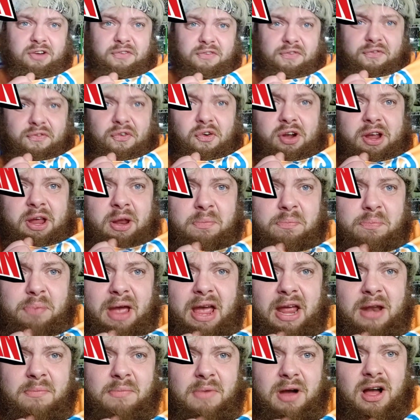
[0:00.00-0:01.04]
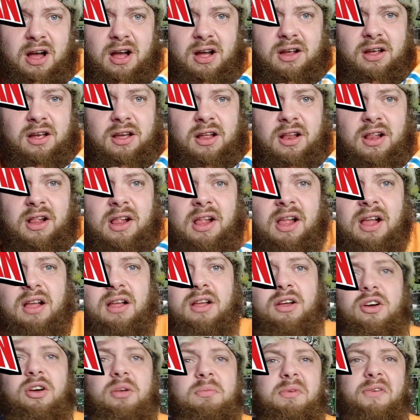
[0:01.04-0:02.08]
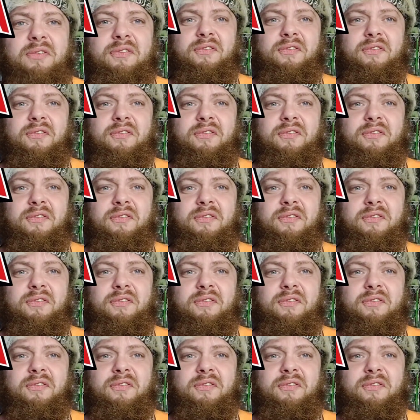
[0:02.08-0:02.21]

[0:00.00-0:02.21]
got a fucking pen mark on the